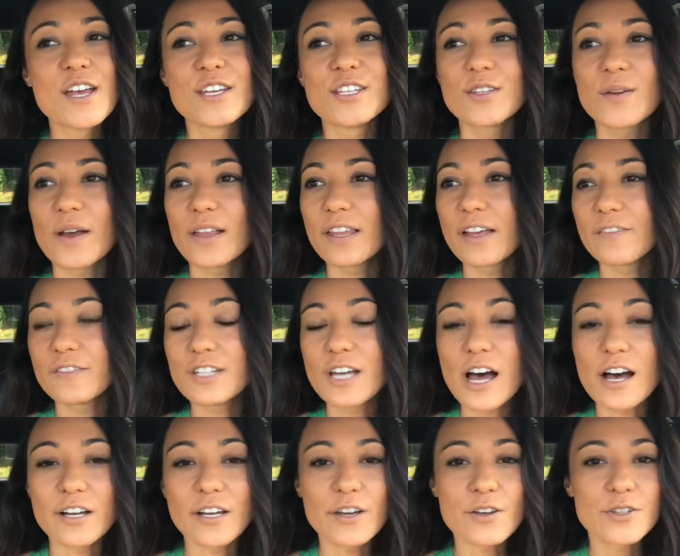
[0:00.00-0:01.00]
So I love
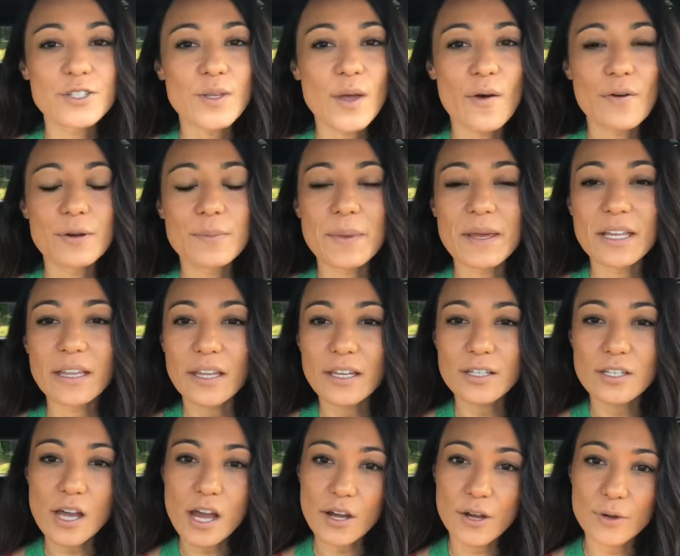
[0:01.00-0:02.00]
tacos, so I would make like
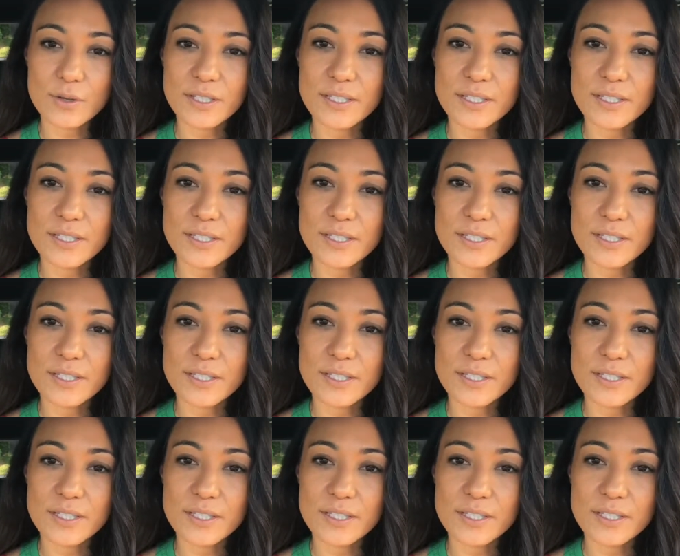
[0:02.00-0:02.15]
taco